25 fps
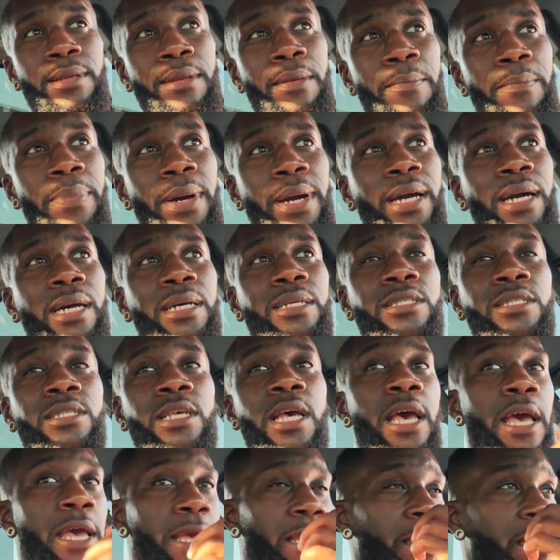because
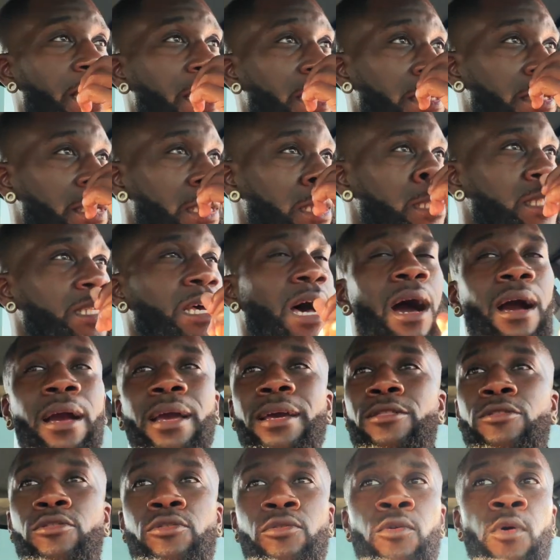you, you talk
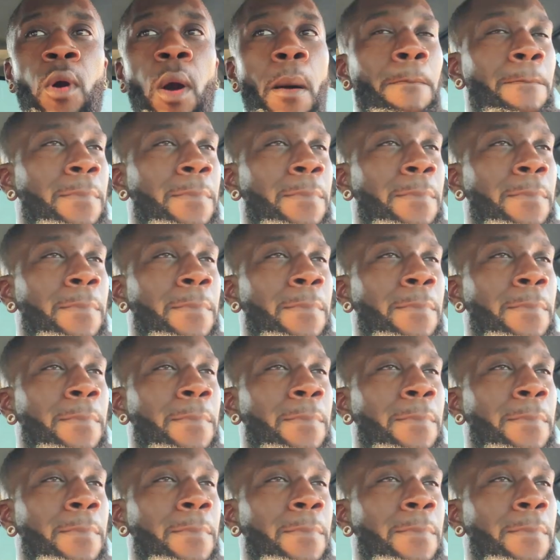it through a